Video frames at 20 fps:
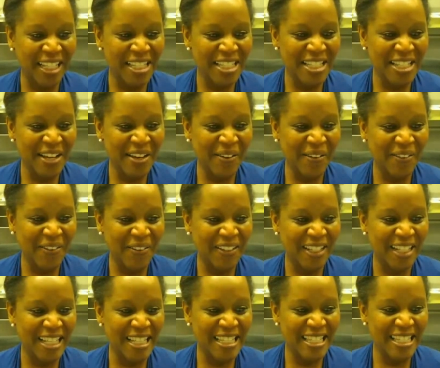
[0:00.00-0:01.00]
So
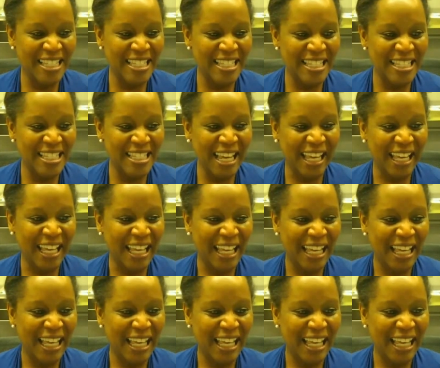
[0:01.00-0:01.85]
let's see.